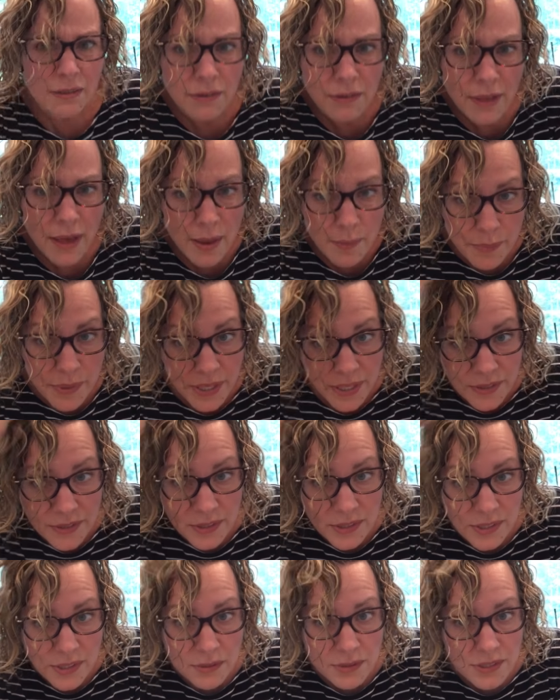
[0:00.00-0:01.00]
That piece
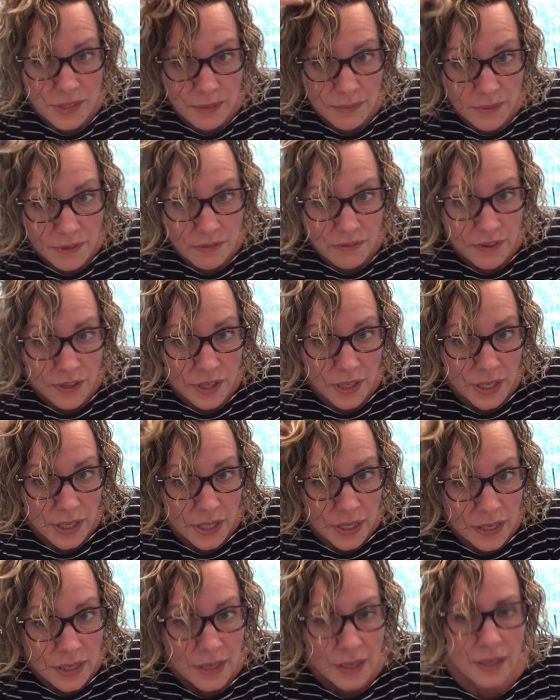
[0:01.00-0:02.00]
is doing something
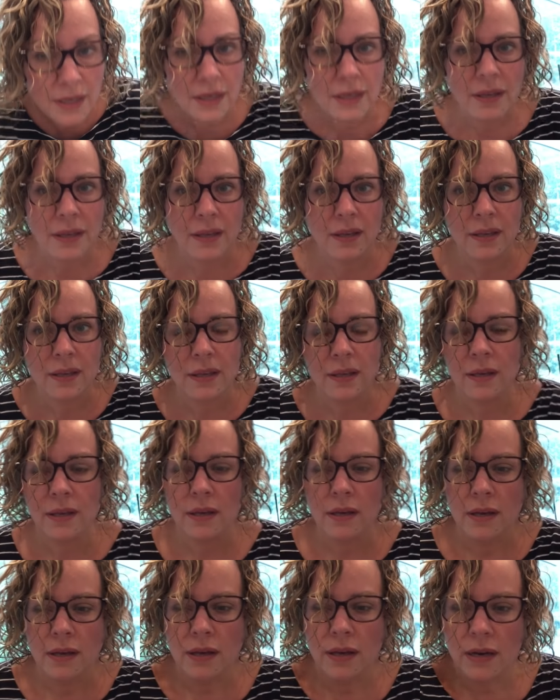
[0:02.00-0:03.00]
funky.
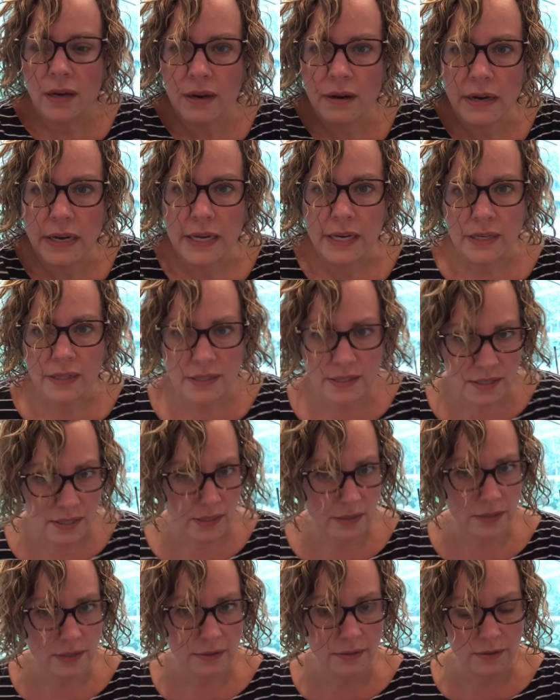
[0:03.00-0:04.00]
All right,
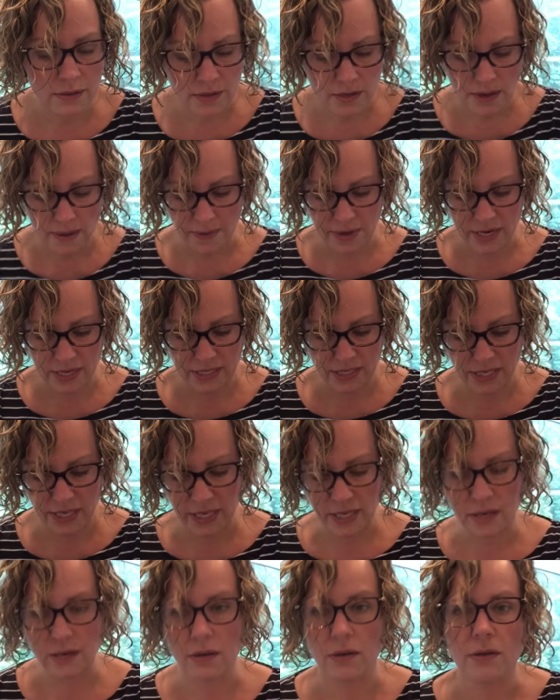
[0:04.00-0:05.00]
so I'm gonna take
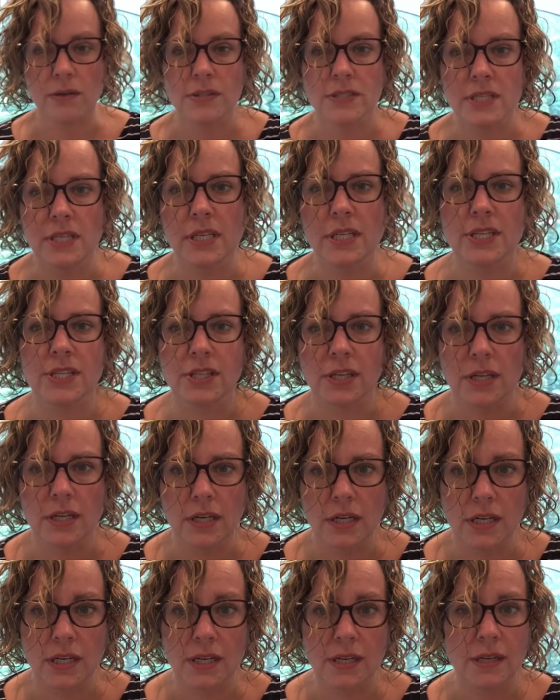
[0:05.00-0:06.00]
an old t-shirt,
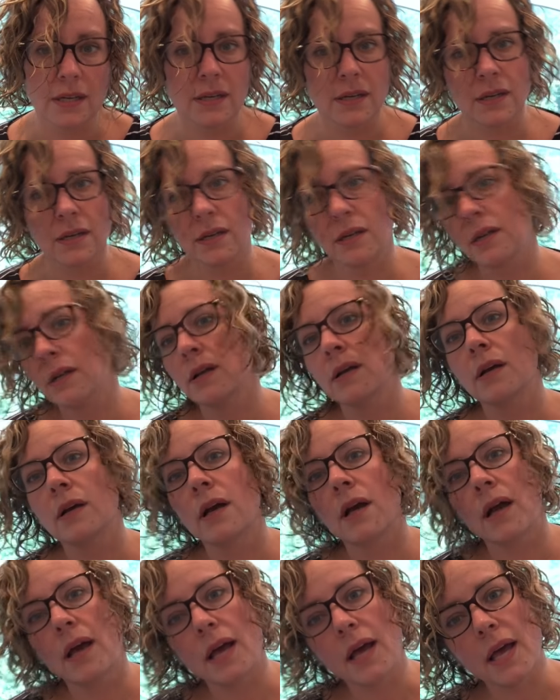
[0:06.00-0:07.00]

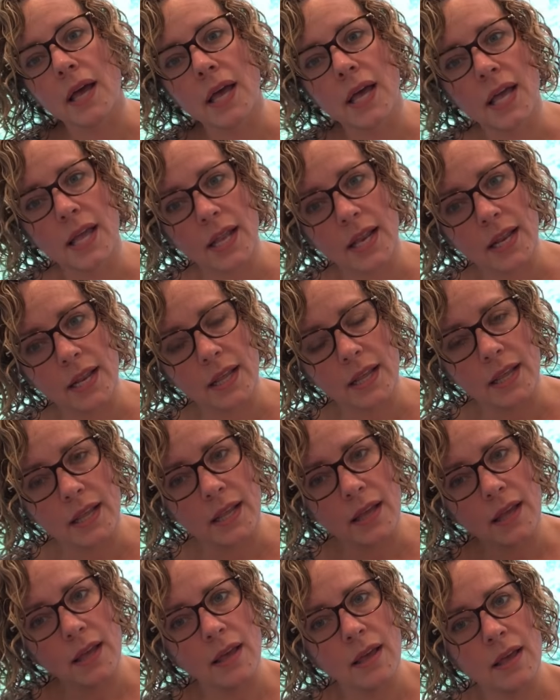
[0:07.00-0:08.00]
and
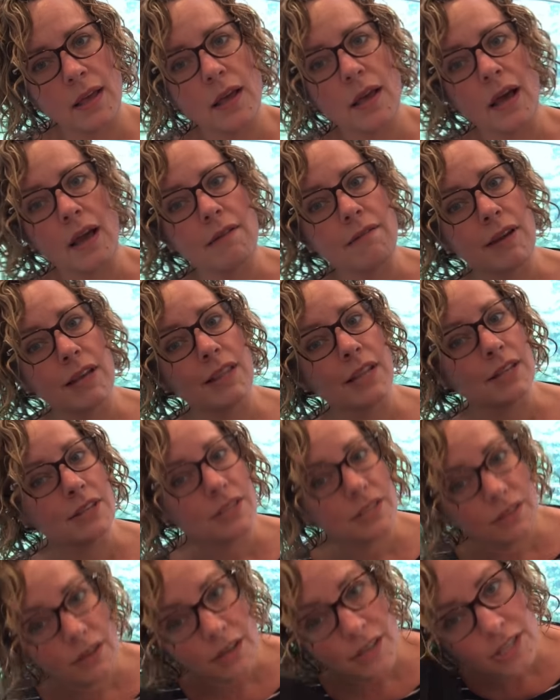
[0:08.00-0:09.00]
I read that
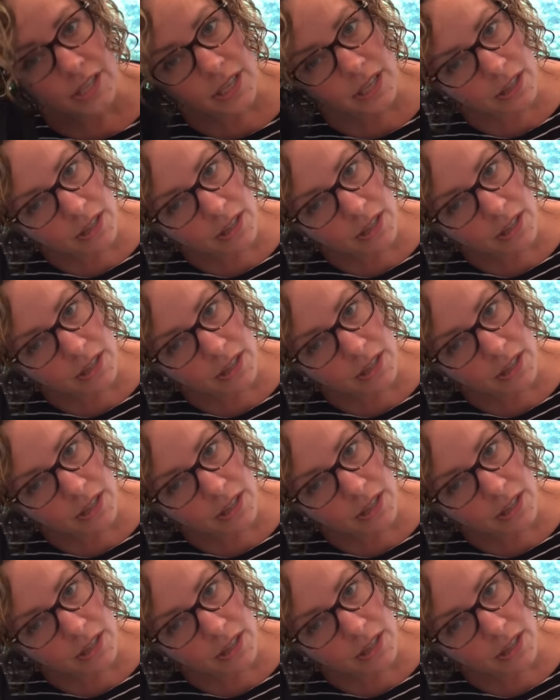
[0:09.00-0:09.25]
scrunching